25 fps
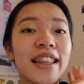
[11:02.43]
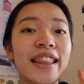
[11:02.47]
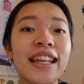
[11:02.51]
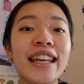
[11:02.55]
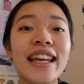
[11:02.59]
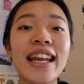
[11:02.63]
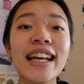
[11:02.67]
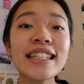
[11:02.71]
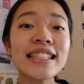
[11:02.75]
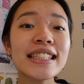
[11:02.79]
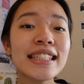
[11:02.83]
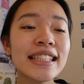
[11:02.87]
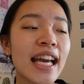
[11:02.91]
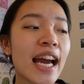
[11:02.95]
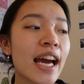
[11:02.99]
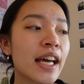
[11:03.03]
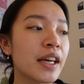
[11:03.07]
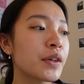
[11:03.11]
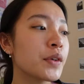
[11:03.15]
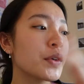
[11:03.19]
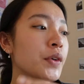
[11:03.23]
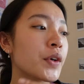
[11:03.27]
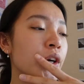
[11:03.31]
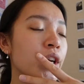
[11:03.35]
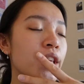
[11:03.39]
The next
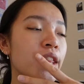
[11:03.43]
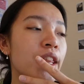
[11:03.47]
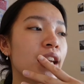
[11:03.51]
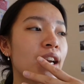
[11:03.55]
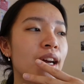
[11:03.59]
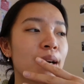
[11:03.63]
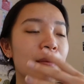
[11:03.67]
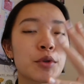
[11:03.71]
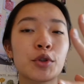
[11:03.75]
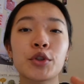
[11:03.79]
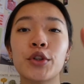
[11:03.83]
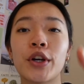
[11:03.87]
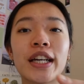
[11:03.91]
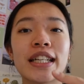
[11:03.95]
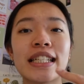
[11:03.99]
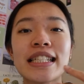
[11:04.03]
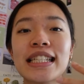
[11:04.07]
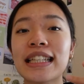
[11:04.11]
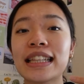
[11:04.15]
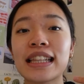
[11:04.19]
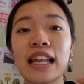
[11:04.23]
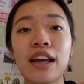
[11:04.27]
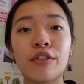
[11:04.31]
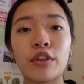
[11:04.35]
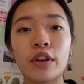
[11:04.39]
category that I'm trying to
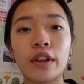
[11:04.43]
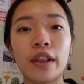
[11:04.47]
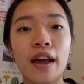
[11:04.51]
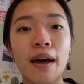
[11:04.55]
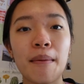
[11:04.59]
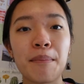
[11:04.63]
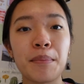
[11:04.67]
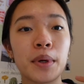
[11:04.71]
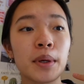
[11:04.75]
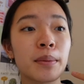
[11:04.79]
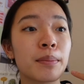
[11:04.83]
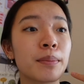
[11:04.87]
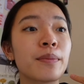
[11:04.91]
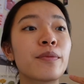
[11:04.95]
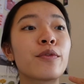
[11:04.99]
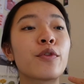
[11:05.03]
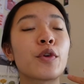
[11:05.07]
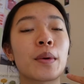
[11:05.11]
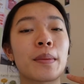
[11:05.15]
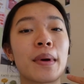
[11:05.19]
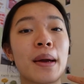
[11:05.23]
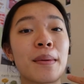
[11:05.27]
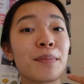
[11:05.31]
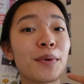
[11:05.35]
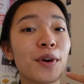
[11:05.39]
level up
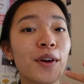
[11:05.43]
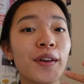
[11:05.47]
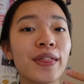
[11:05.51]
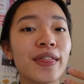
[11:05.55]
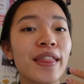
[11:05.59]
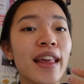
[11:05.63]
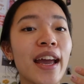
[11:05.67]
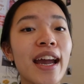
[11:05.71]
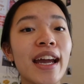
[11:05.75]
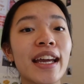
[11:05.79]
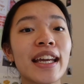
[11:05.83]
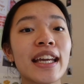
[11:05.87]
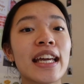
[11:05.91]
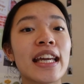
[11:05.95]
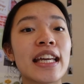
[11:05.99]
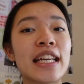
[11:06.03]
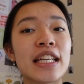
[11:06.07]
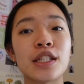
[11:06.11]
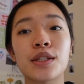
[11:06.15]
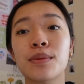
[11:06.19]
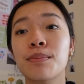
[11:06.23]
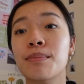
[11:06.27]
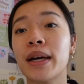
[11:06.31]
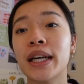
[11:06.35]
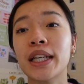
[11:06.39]
for my birthday
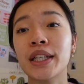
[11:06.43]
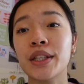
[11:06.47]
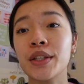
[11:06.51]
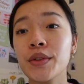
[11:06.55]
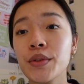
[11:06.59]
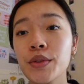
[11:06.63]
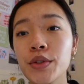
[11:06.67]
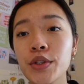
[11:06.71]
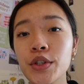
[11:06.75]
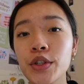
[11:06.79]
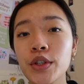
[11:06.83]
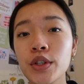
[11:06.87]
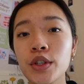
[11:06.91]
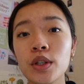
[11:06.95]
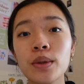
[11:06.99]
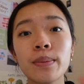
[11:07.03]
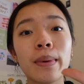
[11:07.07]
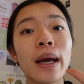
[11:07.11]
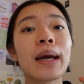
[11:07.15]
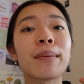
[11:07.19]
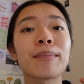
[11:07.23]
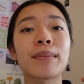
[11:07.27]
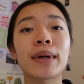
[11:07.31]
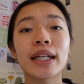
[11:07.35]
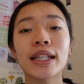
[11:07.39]
is my YouTube
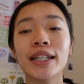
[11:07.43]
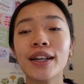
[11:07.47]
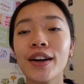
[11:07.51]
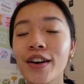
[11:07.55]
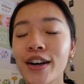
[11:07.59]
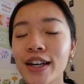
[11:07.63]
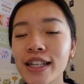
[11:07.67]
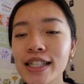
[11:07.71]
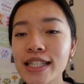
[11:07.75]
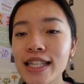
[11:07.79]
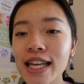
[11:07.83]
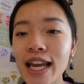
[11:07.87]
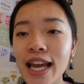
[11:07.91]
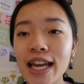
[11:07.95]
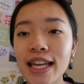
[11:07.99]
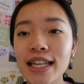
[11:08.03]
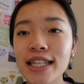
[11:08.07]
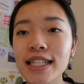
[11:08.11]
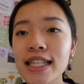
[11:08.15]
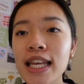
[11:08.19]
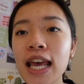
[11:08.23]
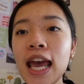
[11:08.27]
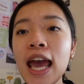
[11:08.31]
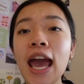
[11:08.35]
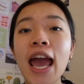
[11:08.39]
and my
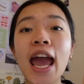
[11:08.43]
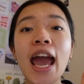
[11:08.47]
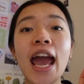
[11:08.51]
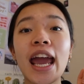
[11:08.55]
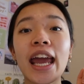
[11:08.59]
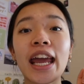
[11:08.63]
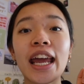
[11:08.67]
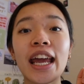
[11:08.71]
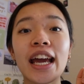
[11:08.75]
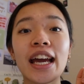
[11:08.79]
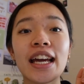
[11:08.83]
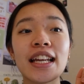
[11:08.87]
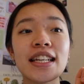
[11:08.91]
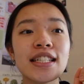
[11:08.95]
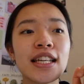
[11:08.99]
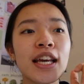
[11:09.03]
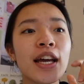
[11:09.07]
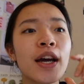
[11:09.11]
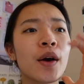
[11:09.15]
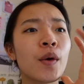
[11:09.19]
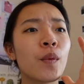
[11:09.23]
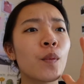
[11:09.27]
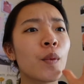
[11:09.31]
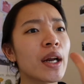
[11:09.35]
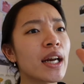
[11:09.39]
content. And
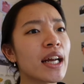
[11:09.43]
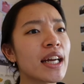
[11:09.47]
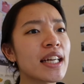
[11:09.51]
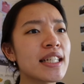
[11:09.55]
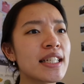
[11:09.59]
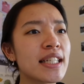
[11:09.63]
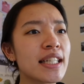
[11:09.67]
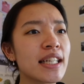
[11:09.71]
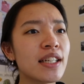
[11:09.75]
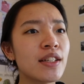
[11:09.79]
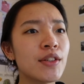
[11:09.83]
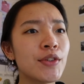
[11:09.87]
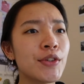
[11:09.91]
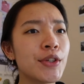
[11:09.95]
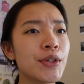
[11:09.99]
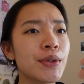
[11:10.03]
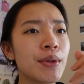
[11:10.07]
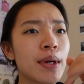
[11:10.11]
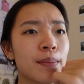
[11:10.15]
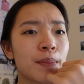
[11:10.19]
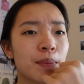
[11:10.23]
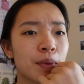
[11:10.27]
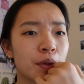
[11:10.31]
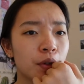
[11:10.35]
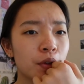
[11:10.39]
what I did to
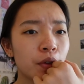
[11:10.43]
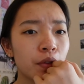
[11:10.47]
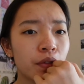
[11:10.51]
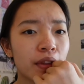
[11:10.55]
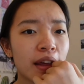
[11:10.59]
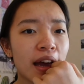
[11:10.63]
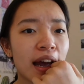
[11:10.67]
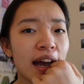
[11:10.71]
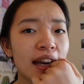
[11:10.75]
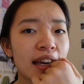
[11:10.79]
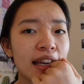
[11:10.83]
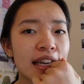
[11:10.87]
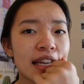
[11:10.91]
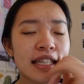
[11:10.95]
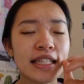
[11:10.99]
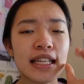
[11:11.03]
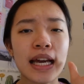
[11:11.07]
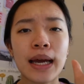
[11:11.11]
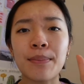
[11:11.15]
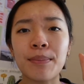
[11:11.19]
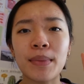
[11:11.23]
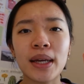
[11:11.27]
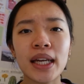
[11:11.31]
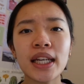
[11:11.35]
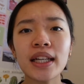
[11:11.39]
improve that is
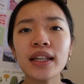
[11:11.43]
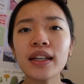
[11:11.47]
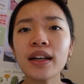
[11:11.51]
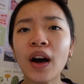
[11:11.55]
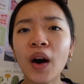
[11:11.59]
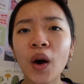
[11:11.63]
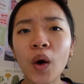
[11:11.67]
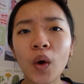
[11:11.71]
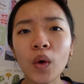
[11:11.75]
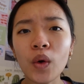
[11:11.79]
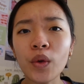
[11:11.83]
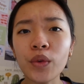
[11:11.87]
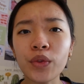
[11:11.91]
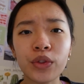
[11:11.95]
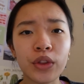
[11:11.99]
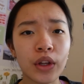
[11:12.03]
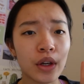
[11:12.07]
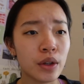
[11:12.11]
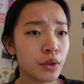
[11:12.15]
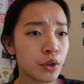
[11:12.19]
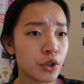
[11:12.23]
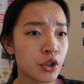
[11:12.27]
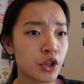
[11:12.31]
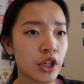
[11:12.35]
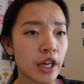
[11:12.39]
I made a whole
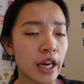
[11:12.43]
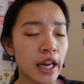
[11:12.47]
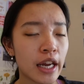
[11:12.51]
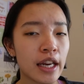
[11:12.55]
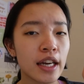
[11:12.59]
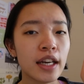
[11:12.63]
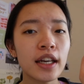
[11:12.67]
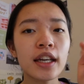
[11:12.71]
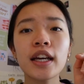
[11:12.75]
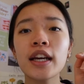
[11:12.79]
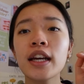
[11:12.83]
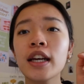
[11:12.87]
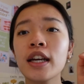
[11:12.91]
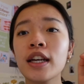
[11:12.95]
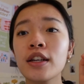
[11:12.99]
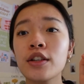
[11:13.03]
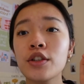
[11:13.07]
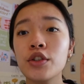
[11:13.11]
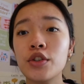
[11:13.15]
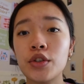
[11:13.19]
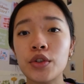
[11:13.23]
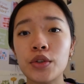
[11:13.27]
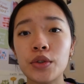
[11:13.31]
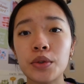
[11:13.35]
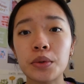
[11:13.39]
Notion
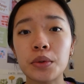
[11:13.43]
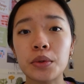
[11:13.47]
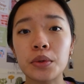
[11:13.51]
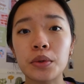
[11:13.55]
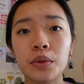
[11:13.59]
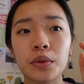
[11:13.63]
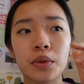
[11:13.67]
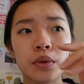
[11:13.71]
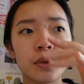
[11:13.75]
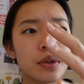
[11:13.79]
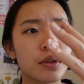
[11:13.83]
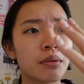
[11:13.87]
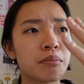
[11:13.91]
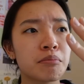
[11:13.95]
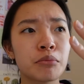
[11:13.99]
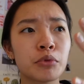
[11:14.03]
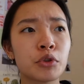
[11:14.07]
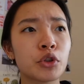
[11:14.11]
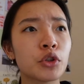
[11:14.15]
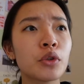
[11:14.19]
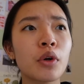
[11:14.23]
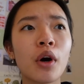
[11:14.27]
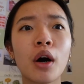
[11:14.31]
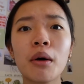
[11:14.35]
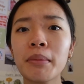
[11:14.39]
to
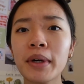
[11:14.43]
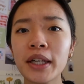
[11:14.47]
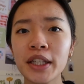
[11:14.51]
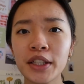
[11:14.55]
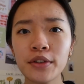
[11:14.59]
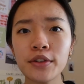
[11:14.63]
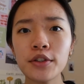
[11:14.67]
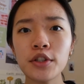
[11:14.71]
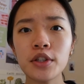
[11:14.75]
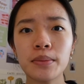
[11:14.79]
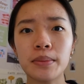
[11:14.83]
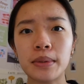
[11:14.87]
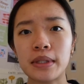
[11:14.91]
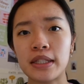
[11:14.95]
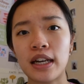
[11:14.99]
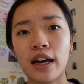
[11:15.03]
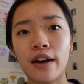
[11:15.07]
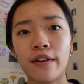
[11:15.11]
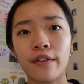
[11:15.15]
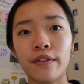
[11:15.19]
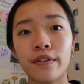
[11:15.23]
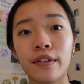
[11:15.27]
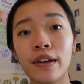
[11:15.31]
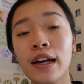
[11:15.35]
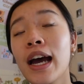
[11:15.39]
do all my YouTube
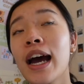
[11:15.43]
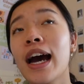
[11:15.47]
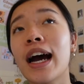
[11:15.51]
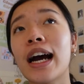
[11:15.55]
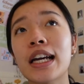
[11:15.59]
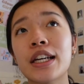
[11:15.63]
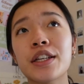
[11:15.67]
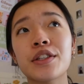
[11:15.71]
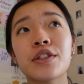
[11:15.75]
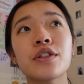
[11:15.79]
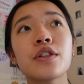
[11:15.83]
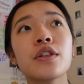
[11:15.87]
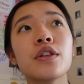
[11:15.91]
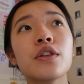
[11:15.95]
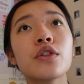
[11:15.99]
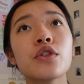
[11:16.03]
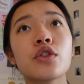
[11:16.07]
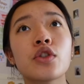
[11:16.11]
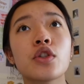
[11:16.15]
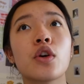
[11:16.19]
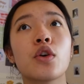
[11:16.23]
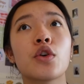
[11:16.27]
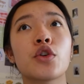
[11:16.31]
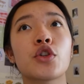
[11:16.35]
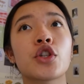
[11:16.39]
stuff. I used to
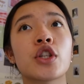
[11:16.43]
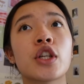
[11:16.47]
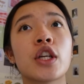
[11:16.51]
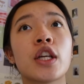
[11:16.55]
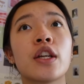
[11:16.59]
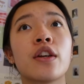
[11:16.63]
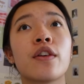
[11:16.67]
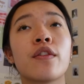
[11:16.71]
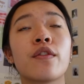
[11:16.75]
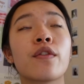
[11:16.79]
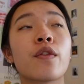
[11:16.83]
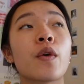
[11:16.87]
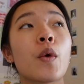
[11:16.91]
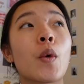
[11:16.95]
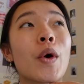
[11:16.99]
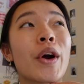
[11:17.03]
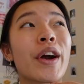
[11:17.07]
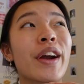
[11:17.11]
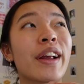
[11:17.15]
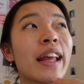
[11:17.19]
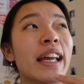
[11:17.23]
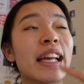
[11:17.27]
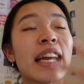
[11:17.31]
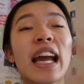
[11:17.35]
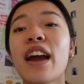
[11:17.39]
use Notion for
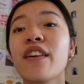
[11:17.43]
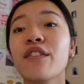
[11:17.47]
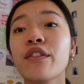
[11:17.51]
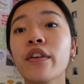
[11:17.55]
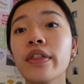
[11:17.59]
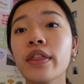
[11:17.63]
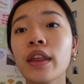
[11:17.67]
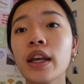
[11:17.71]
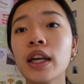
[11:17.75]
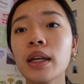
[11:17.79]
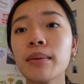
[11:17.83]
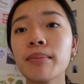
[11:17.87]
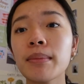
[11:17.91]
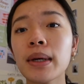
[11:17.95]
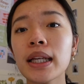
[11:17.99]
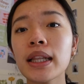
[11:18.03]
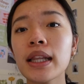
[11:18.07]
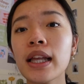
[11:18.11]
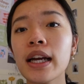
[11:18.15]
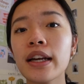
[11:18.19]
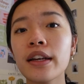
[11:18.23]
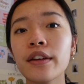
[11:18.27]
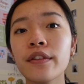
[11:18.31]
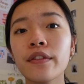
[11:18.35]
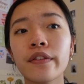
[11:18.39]
like everything in my
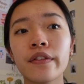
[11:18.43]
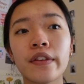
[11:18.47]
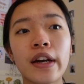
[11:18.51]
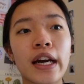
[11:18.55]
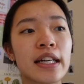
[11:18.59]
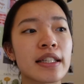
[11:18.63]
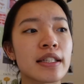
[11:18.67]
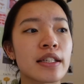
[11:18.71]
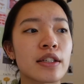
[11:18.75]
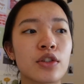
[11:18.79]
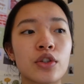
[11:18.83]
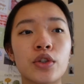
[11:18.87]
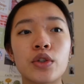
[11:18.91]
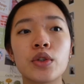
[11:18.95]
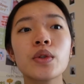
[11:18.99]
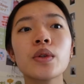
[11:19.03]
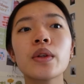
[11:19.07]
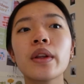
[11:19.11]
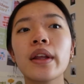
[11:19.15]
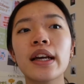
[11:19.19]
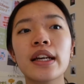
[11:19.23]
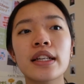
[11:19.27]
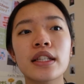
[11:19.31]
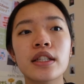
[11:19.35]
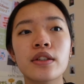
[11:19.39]
life as a to-do
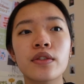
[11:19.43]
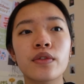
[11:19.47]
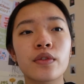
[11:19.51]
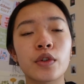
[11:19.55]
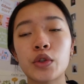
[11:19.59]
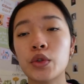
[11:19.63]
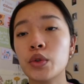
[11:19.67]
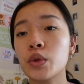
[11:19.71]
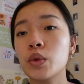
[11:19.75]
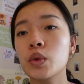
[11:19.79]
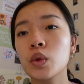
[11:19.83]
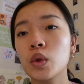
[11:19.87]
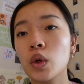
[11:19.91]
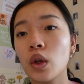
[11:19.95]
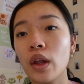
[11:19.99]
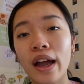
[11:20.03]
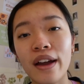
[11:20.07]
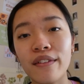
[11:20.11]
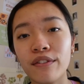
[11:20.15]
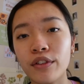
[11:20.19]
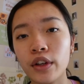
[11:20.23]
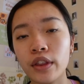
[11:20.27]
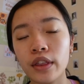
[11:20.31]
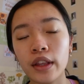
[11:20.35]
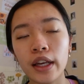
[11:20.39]
list for school,
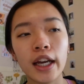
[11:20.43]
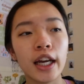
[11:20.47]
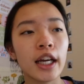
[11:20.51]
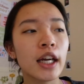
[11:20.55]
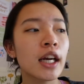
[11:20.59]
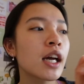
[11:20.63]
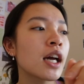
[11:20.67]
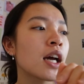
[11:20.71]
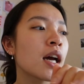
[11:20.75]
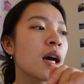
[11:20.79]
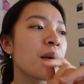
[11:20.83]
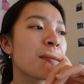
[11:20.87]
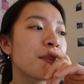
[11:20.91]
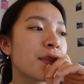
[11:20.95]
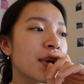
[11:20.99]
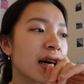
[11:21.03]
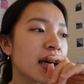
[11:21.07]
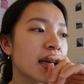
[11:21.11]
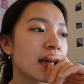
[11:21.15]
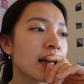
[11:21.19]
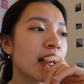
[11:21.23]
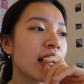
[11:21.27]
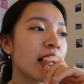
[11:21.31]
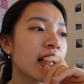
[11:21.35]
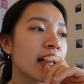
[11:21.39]
everything,
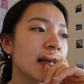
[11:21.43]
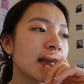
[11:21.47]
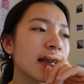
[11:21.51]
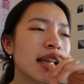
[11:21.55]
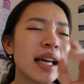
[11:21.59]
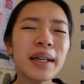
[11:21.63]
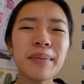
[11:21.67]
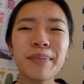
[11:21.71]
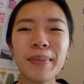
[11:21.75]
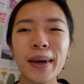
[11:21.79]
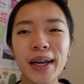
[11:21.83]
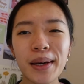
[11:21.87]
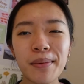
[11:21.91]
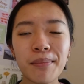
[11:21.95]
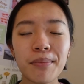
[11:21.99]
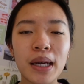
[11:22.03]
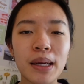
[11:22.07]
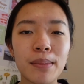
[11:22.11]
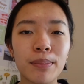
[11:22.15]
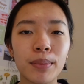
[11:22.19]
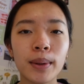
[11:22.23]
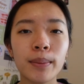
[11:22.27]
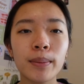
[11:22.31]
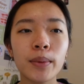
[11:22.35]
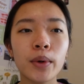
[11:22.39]
but I like pen and
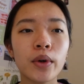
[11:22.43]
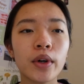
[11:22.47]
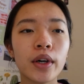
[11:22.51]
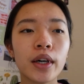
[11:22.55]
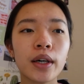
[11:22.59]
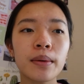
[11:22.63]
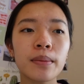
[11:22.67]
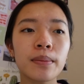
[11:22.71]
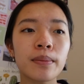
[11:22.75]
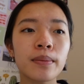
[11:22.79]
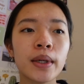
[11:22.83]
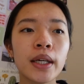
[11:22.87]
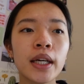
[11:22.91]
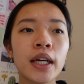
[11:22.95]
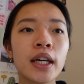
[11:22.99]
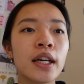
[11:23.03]
paper more